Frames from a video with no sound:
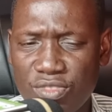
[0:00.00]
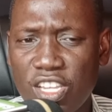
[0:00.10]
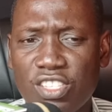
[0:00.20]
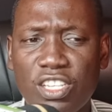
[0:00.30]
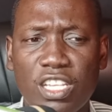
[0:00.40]

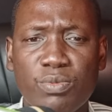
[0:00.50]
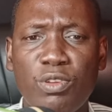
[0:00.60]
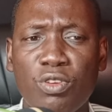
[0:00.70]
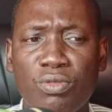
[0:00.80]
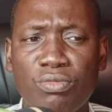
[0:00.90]
just tell us
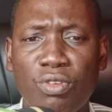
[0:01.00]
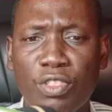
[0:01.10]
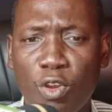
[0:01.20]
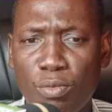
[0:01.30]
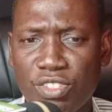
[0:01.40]
below
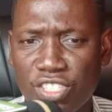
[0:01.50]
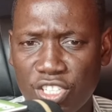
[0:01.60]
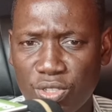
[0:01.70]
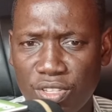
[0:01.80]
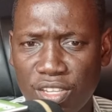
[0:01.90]
on the comment
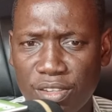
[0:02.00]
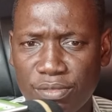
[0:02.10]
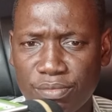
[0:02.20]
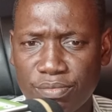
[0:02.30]
section there.